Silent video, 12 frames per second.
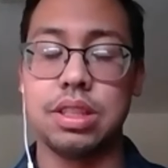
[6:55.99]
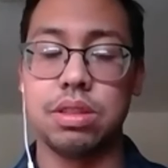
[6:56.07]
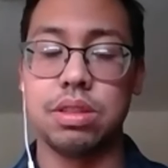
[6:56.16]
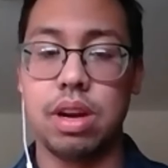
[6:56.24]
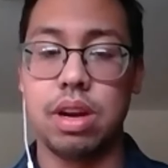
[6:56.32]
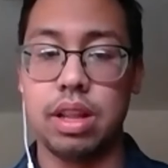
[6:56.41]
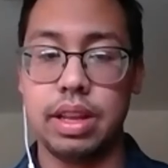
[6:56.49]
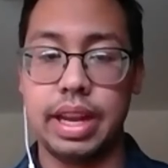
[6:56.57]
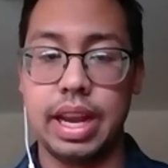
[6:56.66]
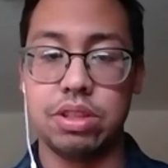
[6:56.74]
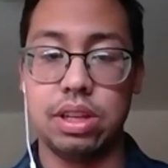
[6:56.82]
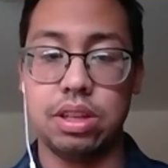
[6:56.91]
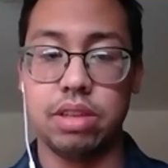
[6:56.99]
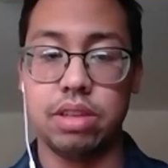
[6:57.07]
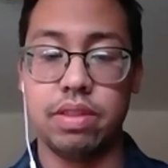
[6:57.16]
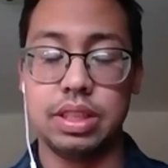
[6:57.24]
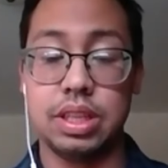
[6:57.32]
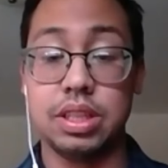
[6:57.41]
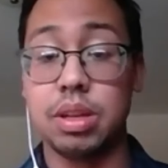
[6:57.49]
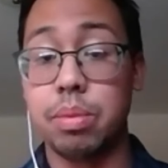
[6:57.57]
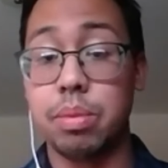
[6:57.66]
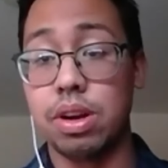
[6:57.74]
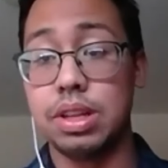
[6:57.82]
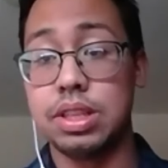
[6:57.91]
or Health and Counseling Services
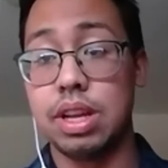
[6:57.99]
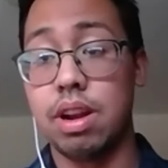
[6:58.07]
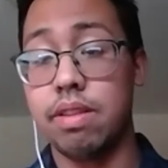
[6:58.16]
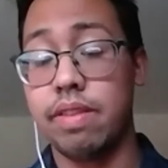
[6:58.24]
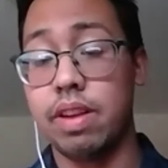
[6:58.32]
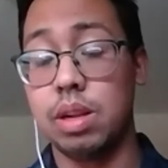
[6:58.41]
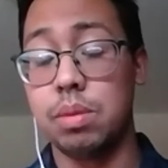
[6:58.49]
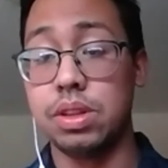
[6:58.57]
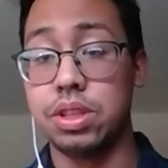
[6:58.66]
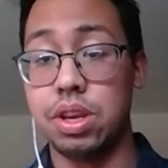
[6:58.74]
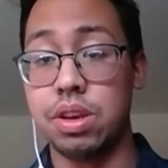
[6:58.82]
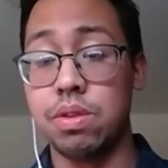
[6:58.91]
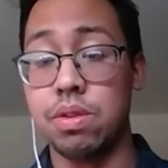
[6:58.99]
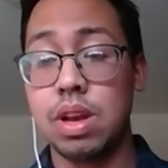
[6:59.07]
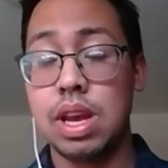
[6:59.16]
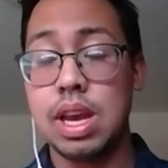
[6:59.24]
supports that are available to you,